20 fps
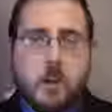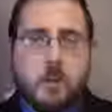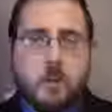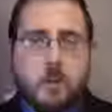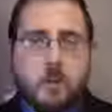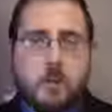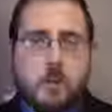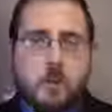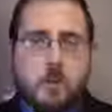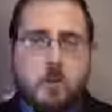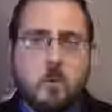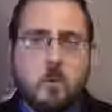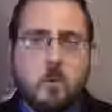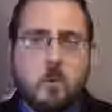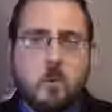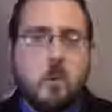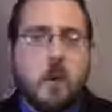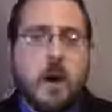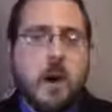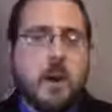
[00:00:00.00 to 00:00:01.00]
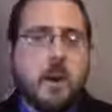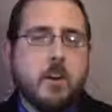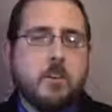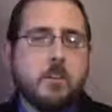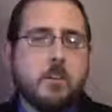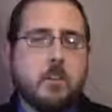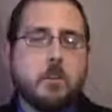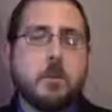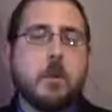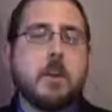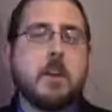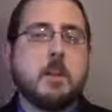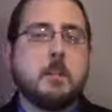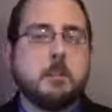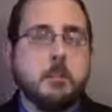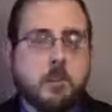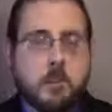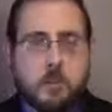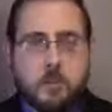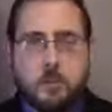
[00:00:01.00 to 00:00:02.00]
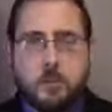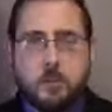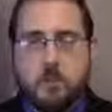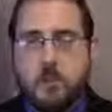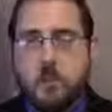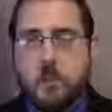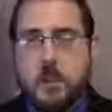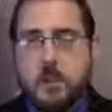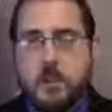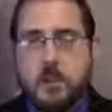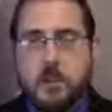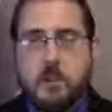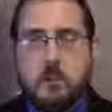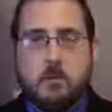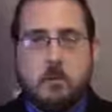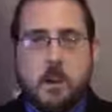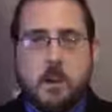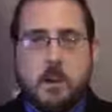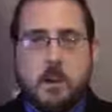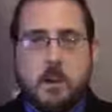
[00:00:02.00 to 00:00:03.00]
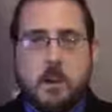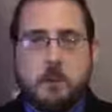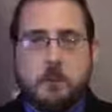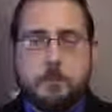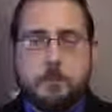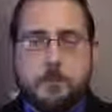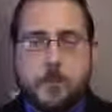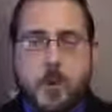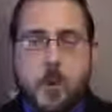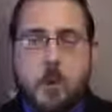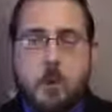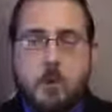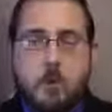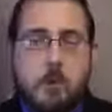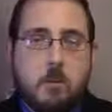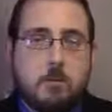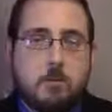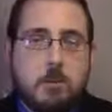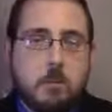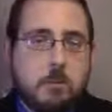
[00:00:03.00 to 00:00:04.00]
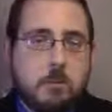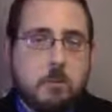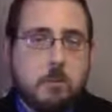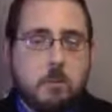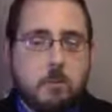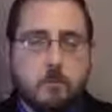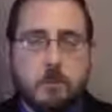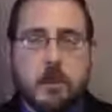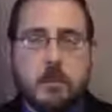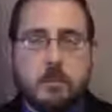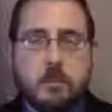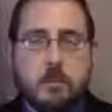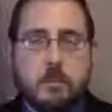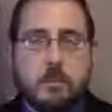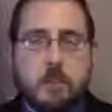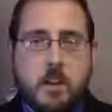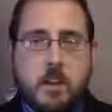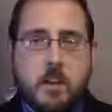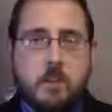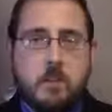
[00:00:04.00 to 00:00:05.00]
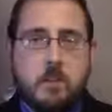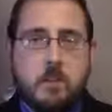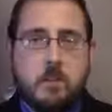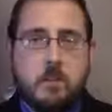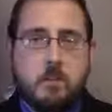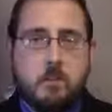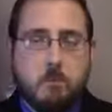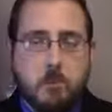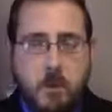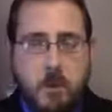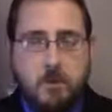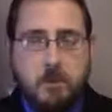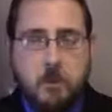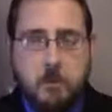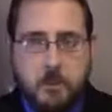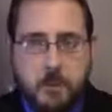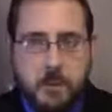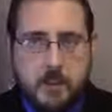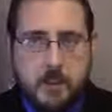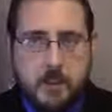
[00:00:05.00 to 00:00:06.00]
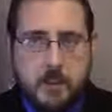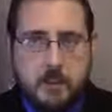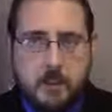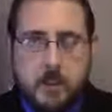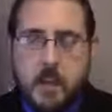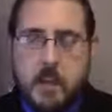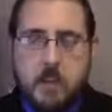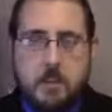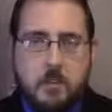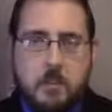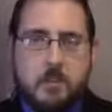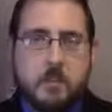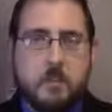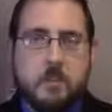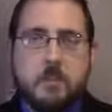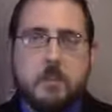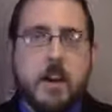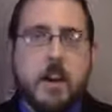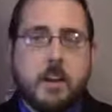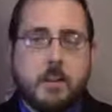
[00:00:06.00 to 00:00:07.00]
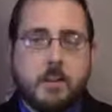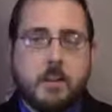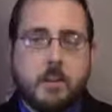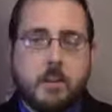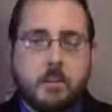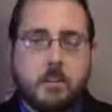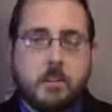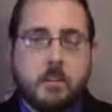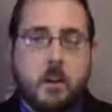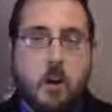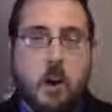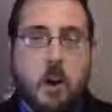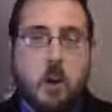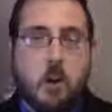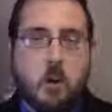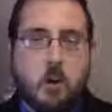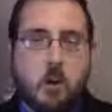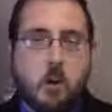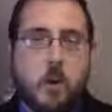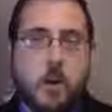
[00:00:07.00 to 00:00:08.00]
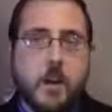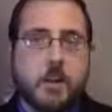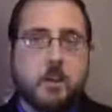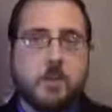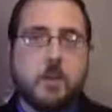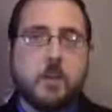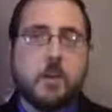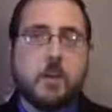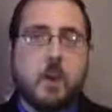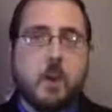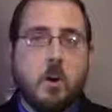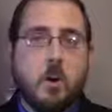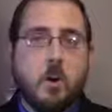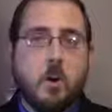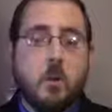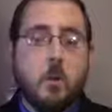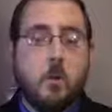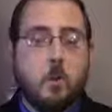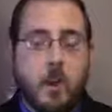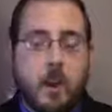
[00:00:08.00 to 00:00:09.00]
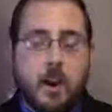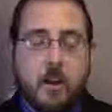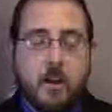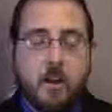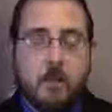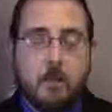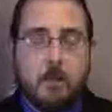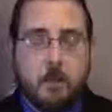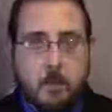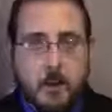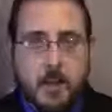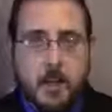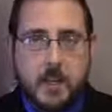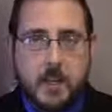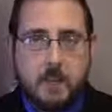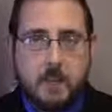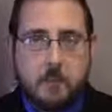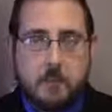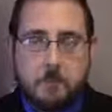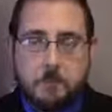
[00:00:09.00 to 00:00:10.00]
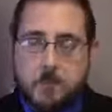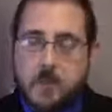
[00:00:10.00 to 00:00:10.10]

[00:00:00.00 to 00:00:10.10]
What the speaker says: So why aren't 3D printers going there right now? Well, the simple reason is profitability. These devices are going to go where the money is.